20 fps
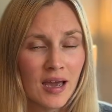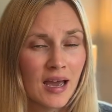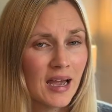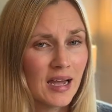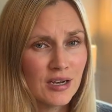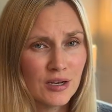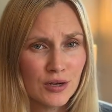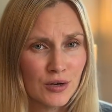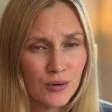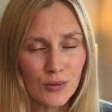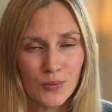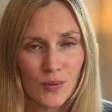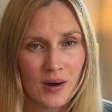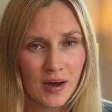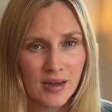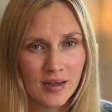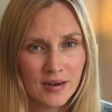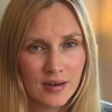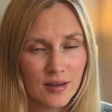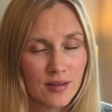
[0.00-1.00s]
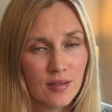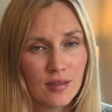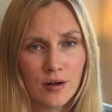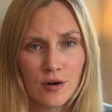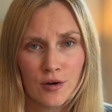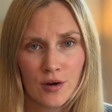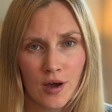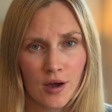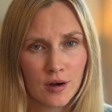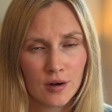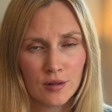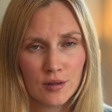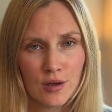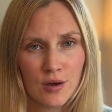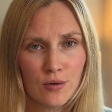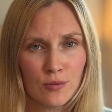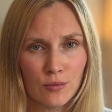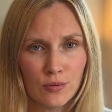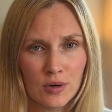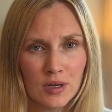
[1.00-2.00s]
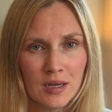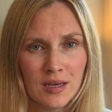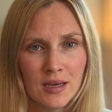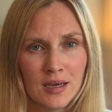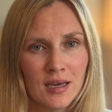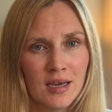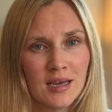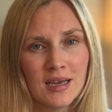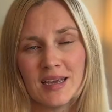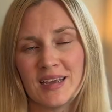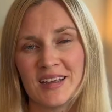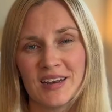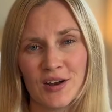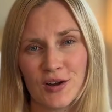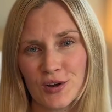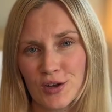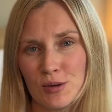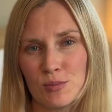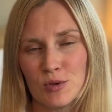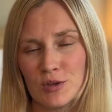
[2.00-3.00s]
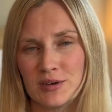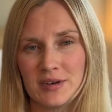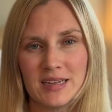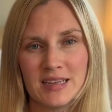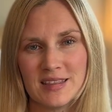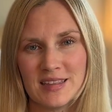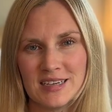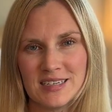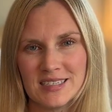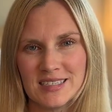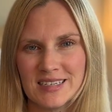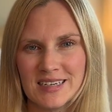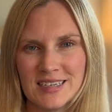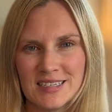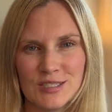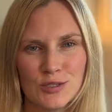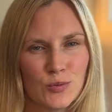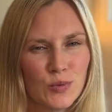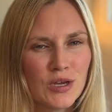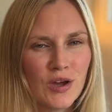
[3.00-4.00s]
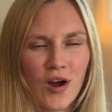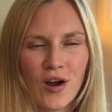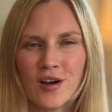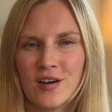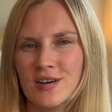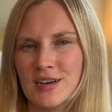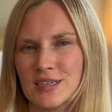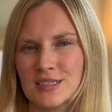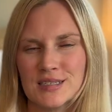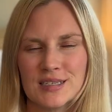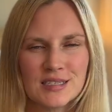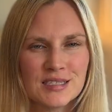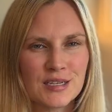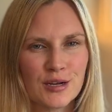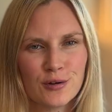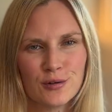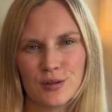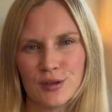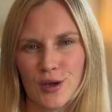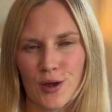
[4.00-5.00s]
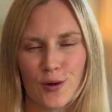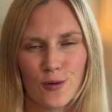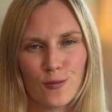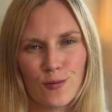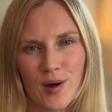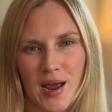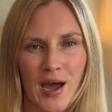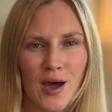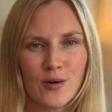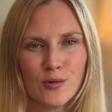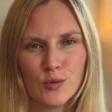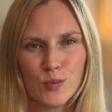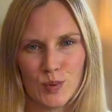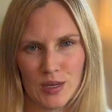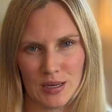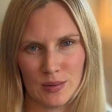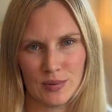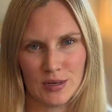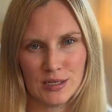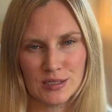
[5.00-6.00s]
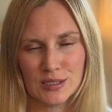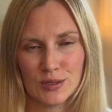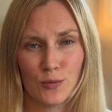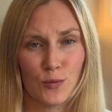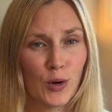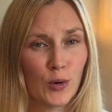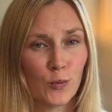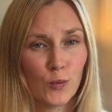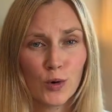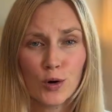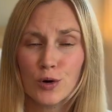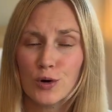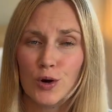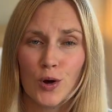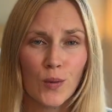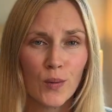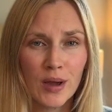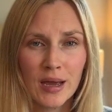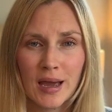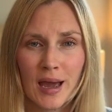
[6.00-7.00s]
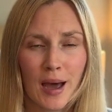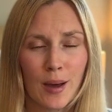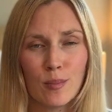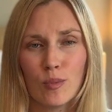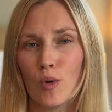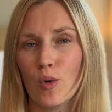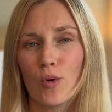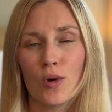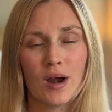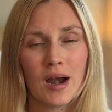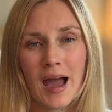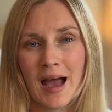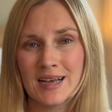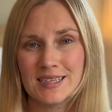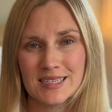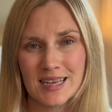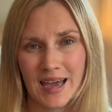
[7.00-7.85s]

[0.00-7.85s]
And you know what? They're not alone. In our community these days, we aren't necessarily around babies when we're growing up or as